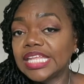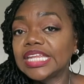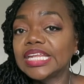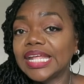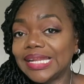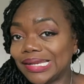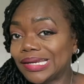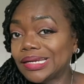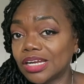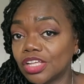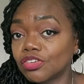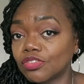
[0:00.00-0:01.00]
and then I did
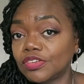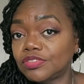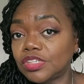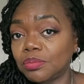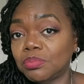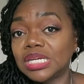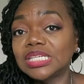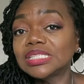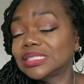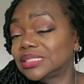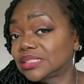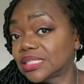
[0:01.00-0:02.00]
another 15
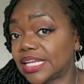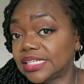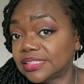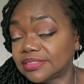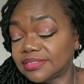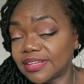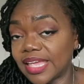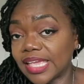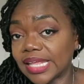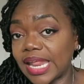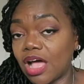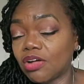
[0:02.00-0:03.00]
minutes and decided to take
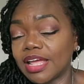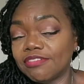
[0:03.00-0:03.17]
it out.